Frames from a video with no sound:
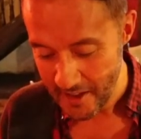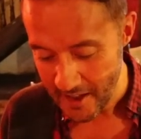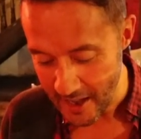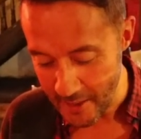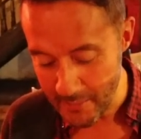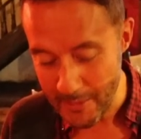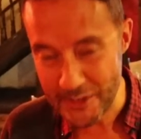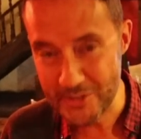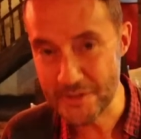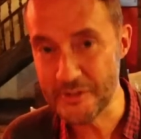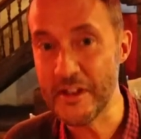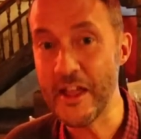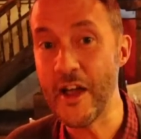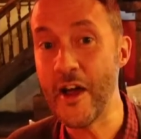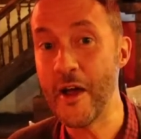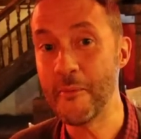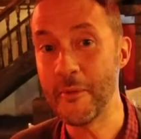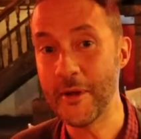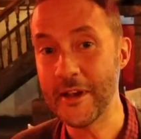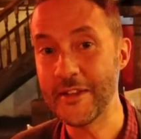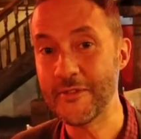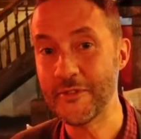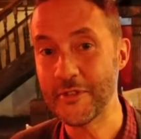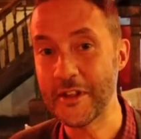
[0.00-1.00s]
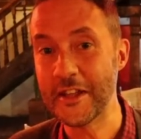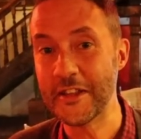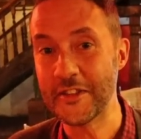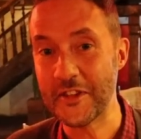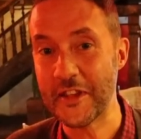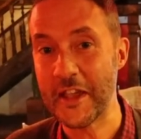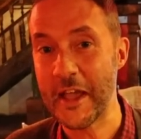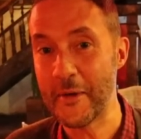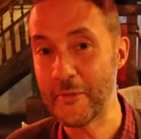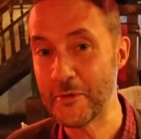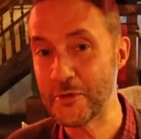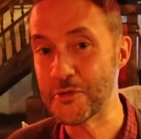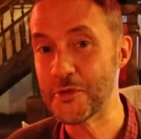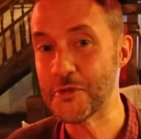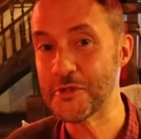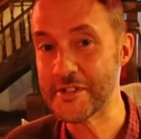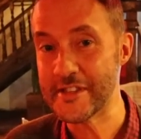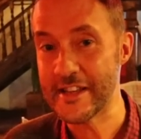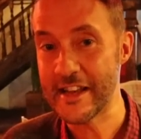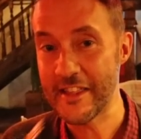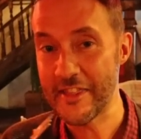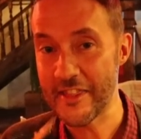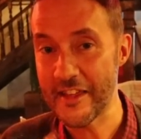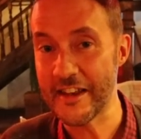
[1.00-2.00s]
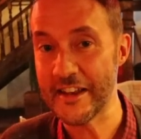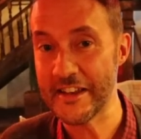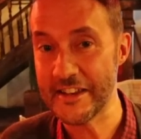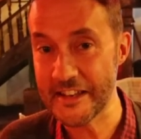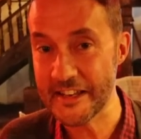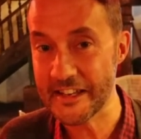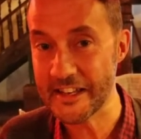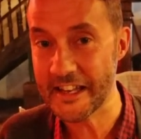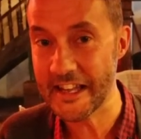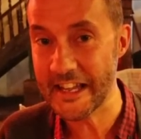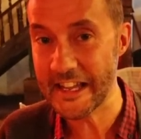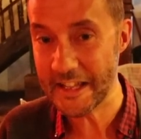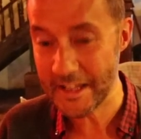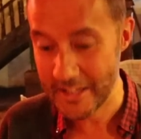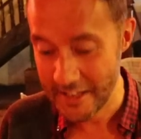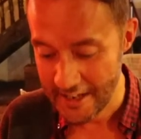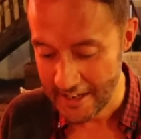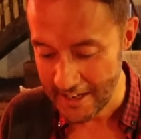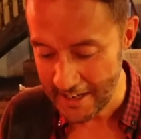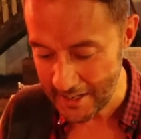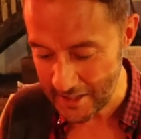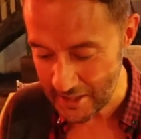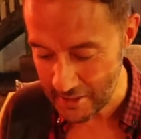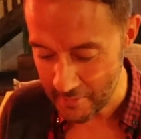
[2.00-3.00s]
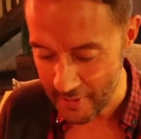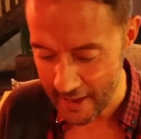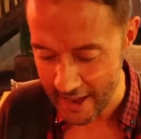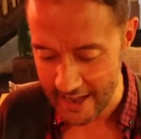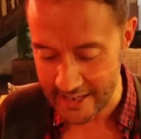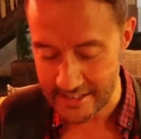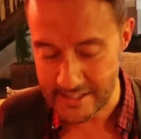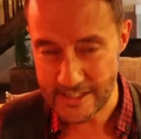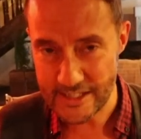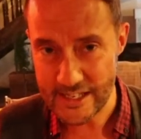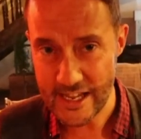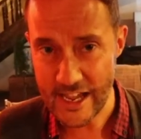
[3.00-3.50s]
I bet you now I might even like the cabbage rolls that I thought I didn't like in the past.